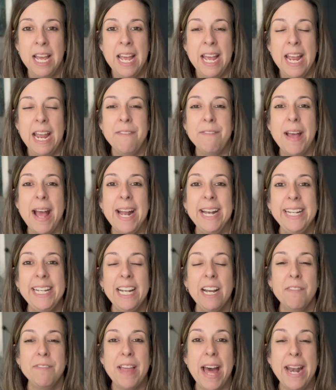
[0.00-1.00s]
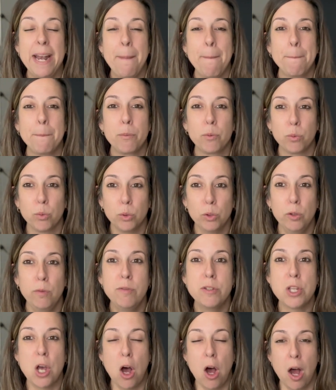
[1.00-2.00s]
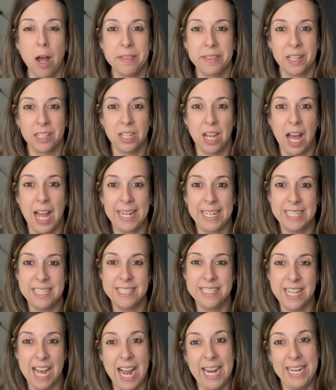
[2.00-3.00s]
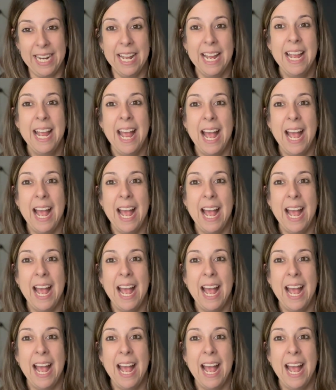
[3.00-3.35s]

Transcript: if any of that improves on the lion diet.